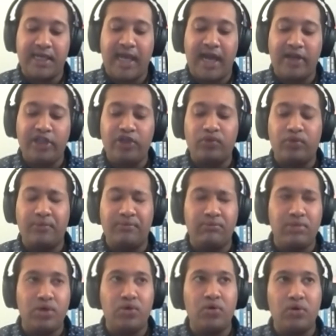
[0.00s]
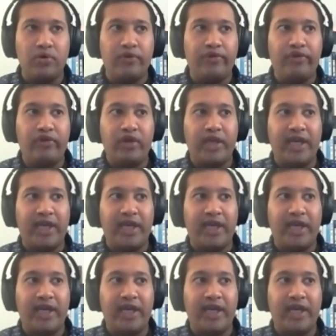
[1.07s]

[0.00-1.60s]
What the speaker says: how do you remove